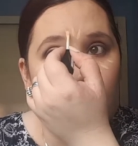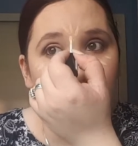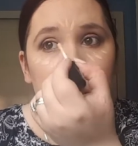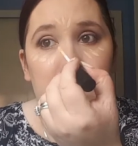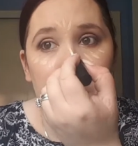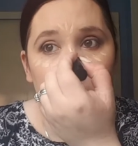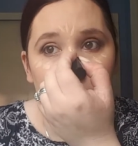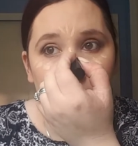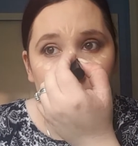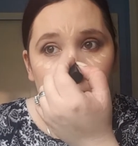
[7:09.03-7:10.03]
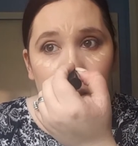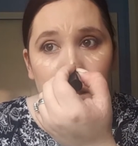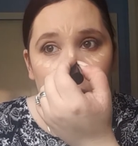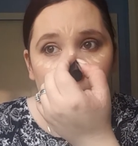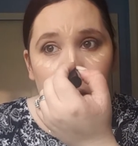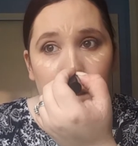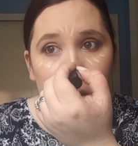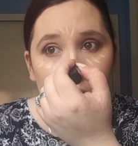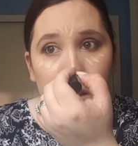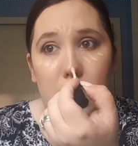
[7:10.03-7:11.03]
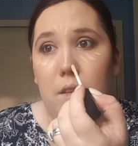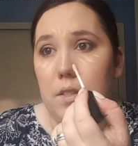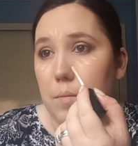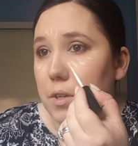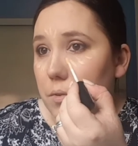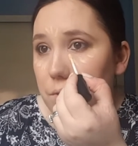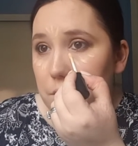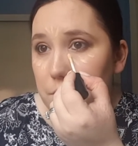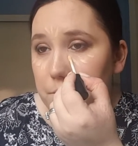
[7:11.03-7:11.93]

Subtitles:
just there, down my nose,